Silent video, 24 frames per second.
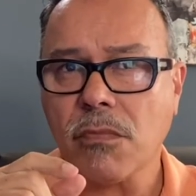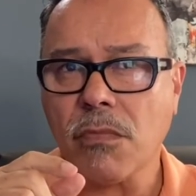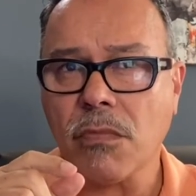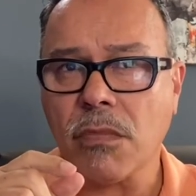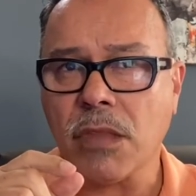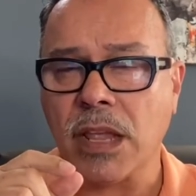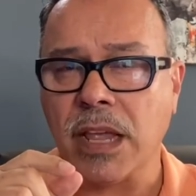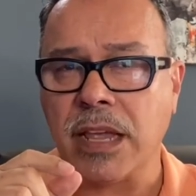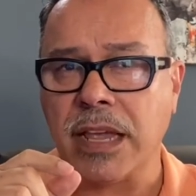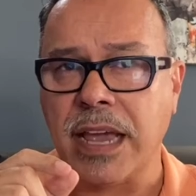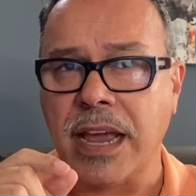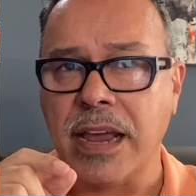
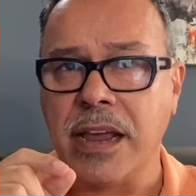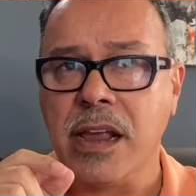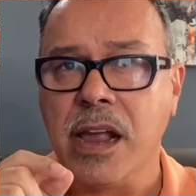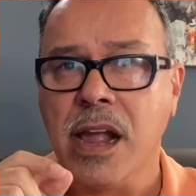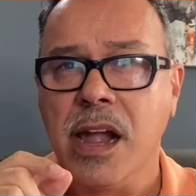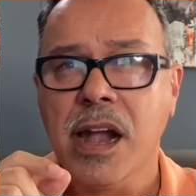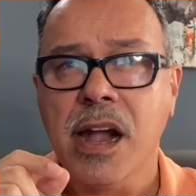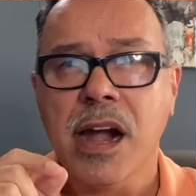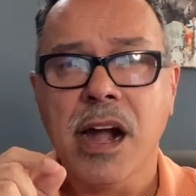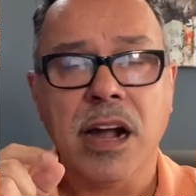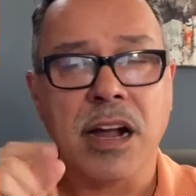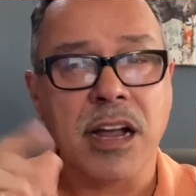Okay,
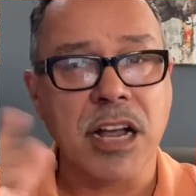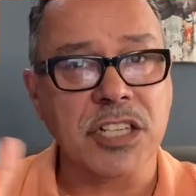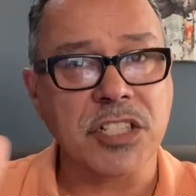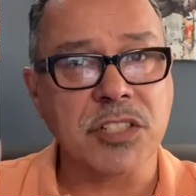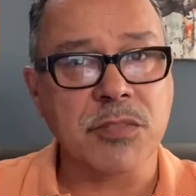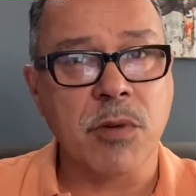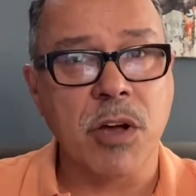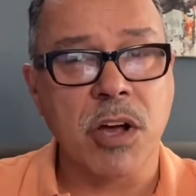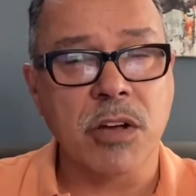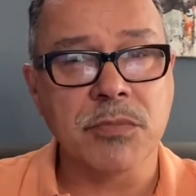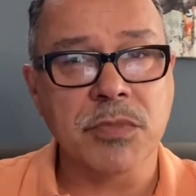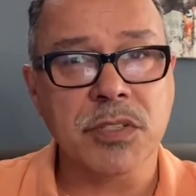custom
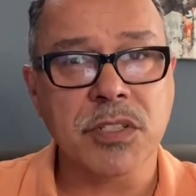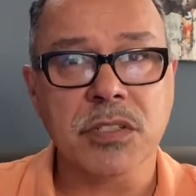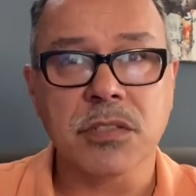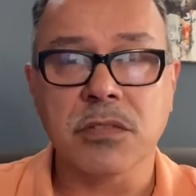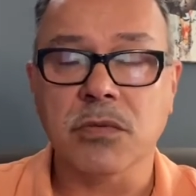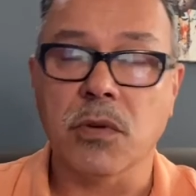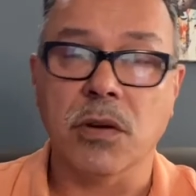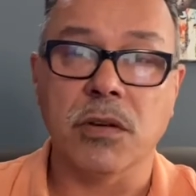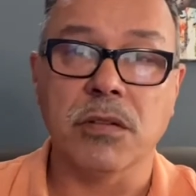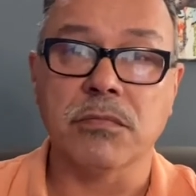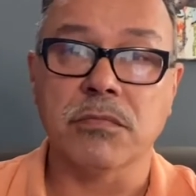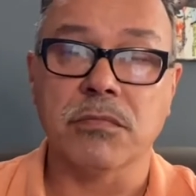homes,
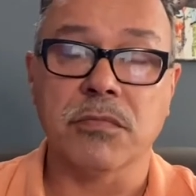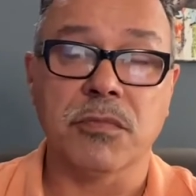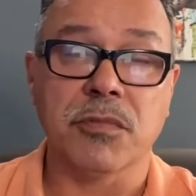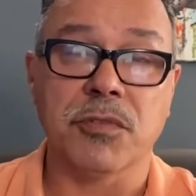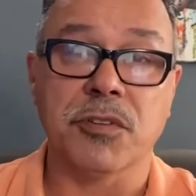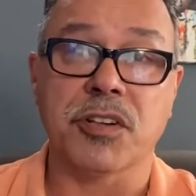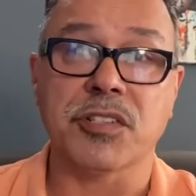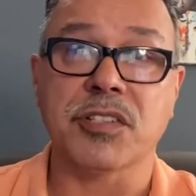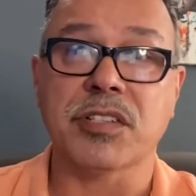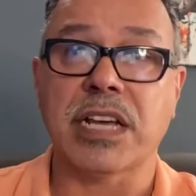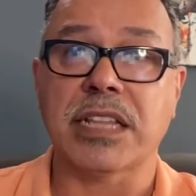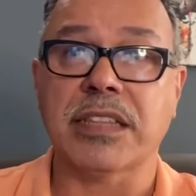well,
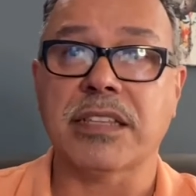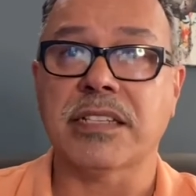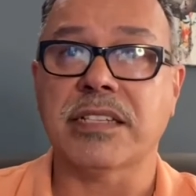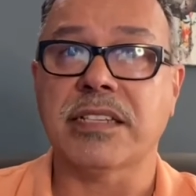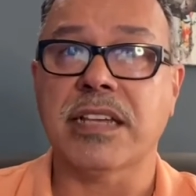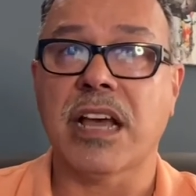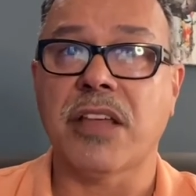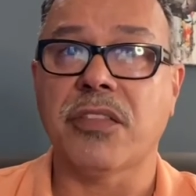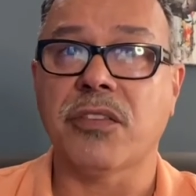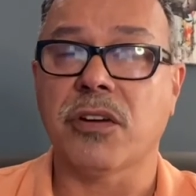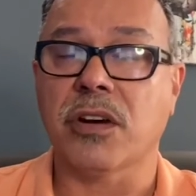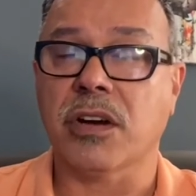just like they
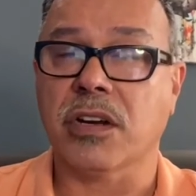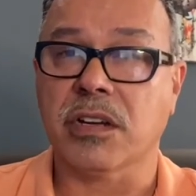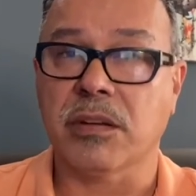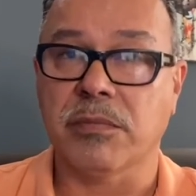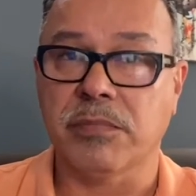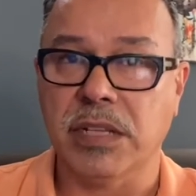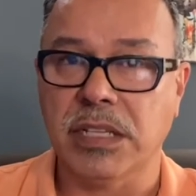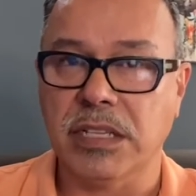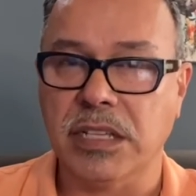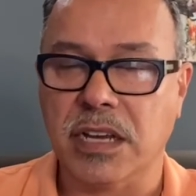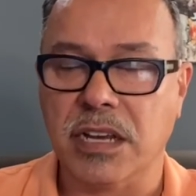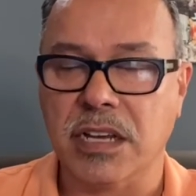sound, they're
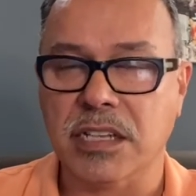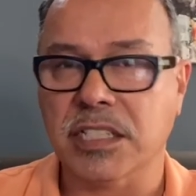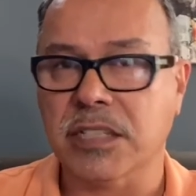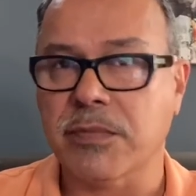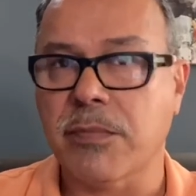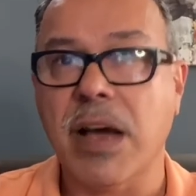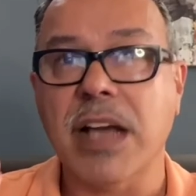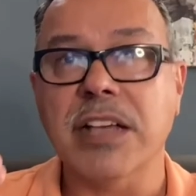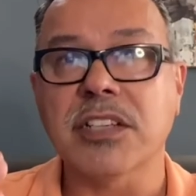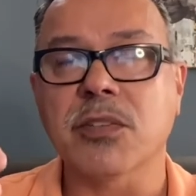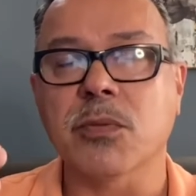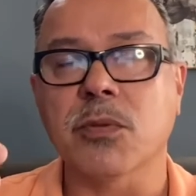completely
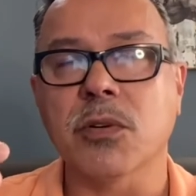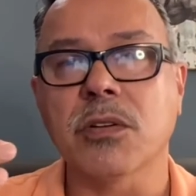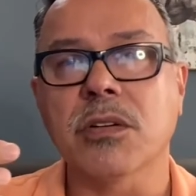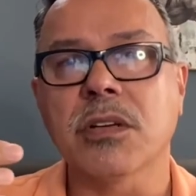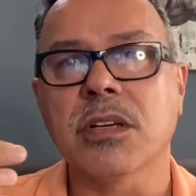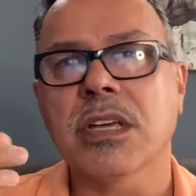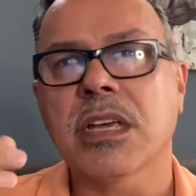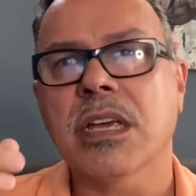customizable